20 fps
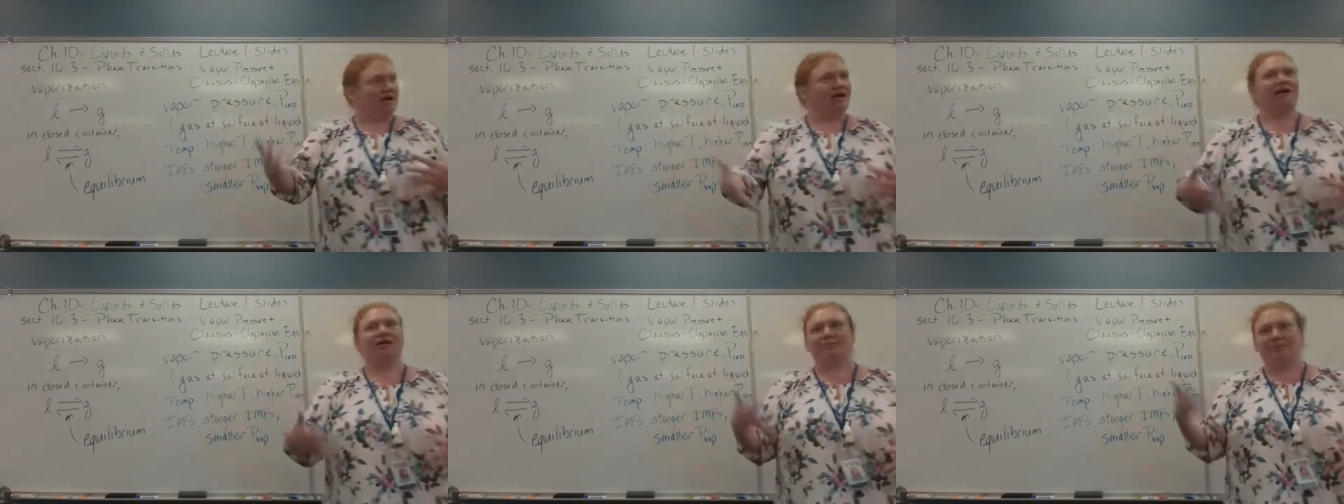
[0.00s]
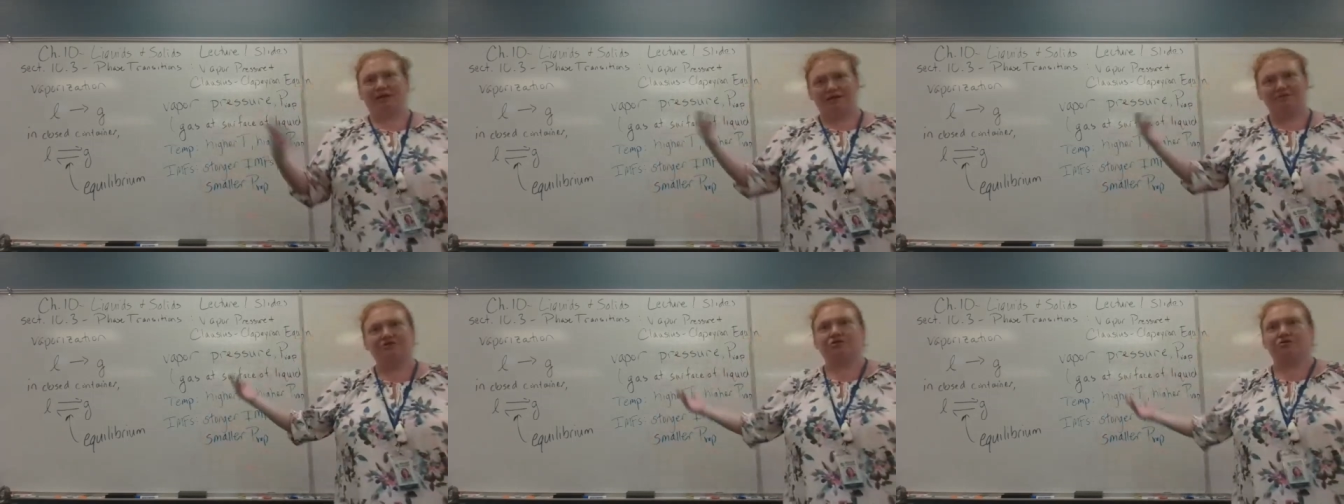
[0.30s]

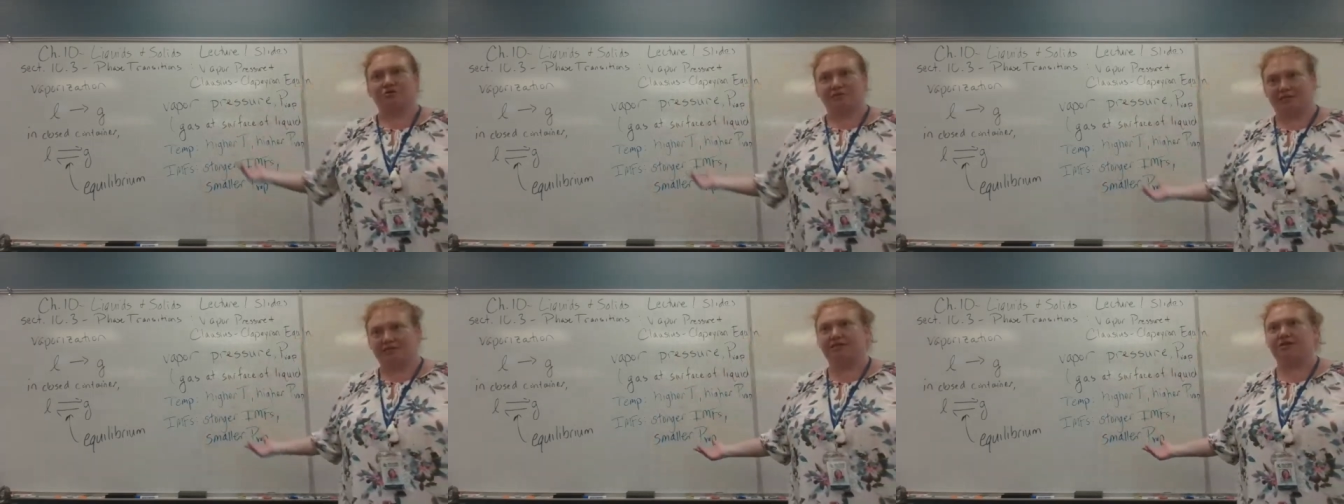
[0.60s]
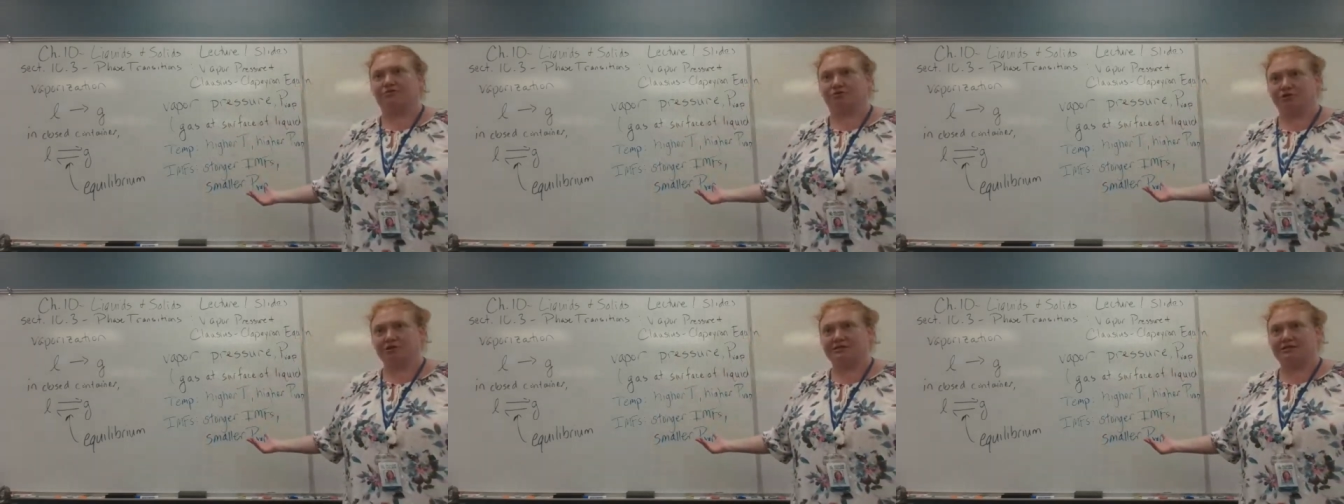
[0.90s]
compare the
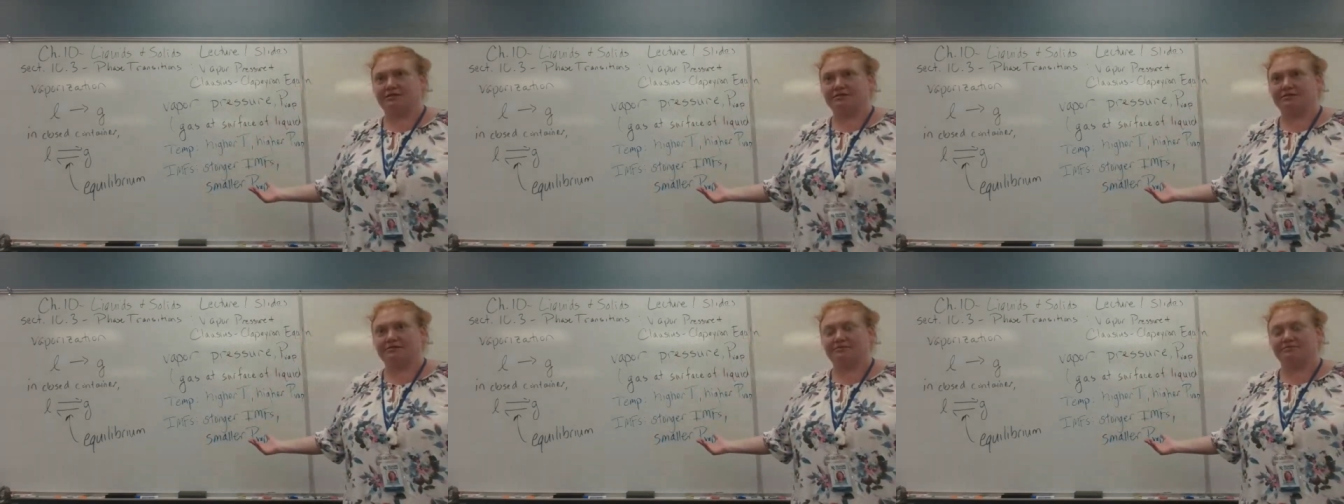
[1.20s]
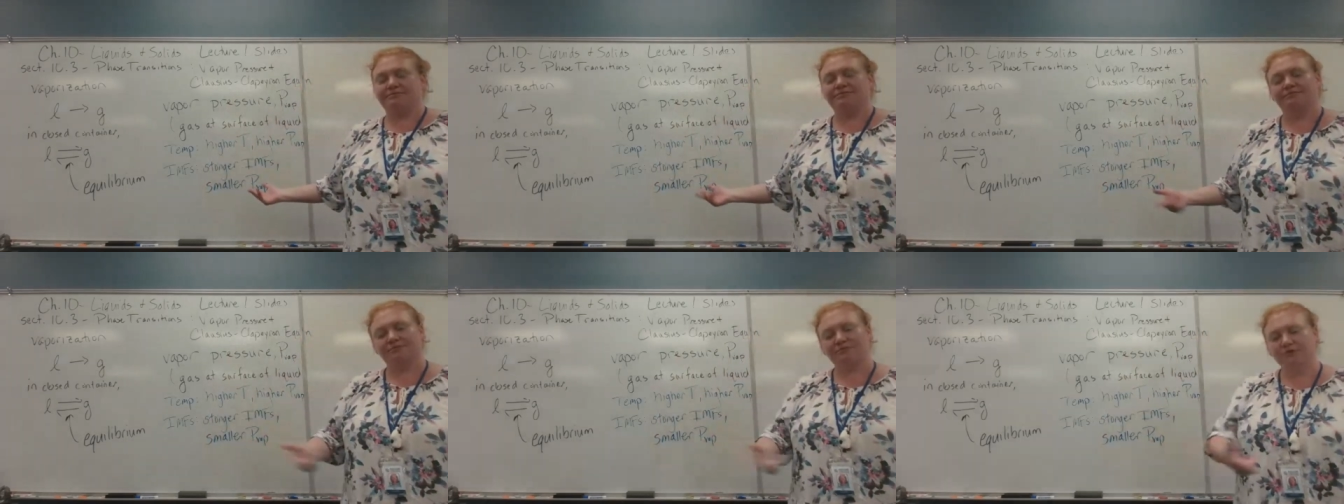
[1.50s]
IMFs, you'll see
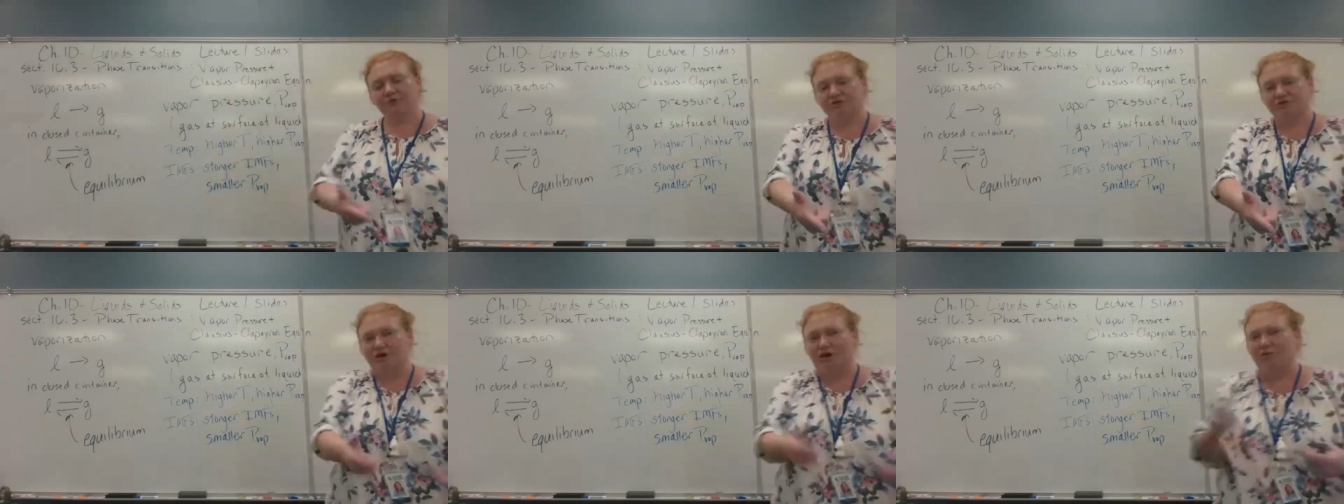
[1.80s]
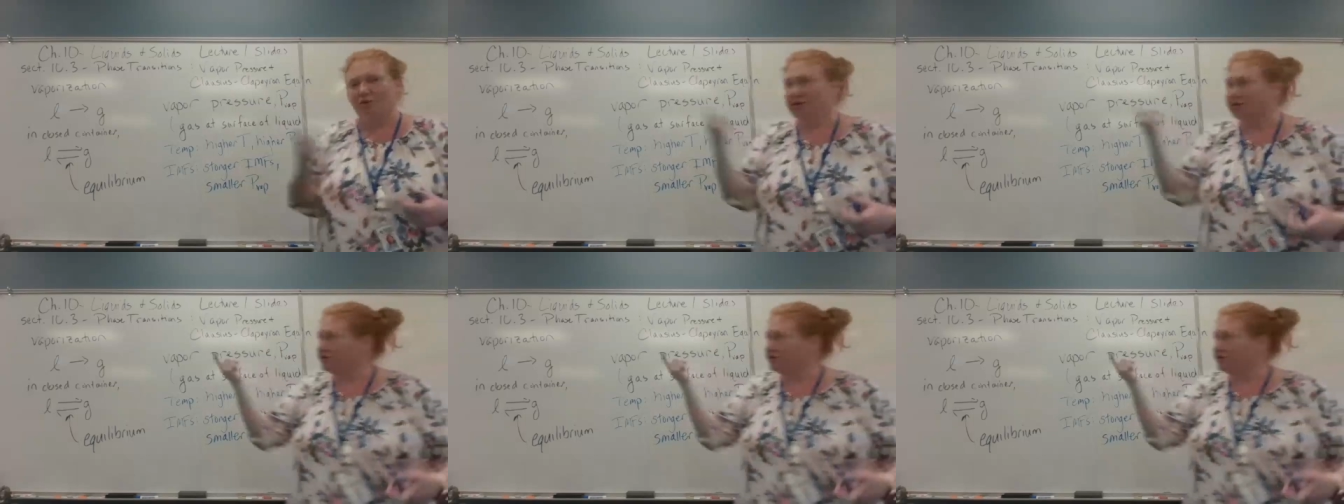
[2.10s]
differences.